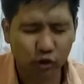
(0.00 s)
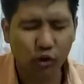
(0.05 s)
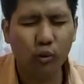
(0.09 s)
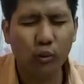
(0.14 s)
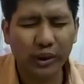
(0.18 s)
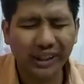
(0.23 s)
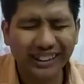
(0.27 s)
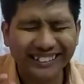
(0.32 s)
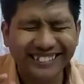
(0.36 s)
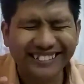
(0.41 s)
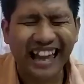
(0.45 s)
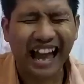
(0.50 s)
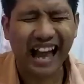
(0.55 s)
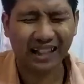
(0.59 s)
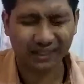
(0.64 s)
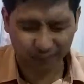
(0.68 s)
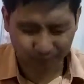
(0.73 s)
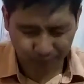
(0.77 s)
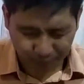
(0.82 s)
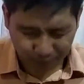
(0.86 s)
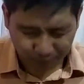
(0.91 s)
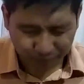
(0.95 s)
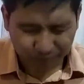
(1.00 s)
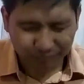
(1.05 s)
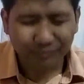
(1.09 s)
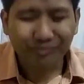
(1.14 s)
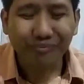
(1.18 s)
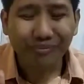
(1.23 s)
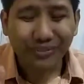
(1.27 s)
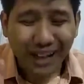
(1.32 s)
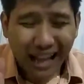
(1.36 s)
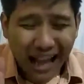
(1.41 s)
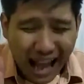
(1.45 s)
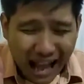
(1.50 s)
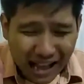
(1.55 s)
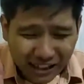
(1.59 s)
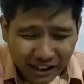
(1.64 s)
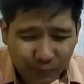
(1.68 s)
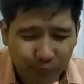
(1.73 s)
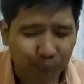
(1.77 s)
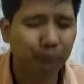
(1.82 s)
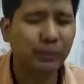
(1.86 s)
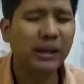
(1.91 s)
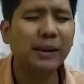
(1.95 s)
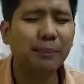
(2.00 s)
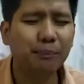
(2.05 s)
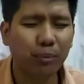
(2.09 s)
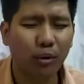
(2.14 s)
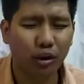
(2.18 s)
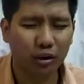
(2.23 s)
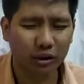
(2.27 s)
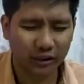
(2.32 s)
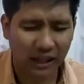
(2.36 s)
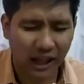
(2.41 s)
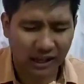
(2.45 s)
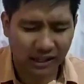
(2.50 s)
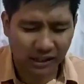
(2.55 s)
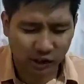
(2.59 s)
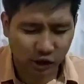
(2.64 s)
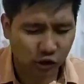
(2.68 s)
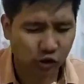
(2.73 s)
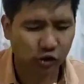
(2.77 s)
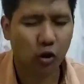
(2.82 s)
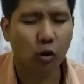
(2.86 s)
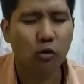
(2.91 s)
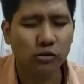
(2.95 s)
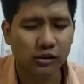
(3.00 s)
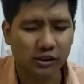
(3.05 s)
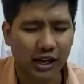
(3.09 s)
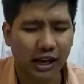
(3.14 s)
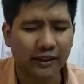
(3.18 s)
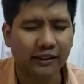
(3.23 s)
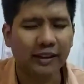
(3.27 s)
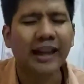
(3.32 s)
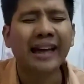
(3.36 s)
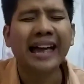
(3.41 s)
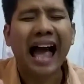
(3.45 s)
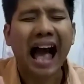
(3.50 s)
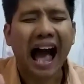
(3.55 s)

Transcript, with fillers: doing that, as people that is chosen,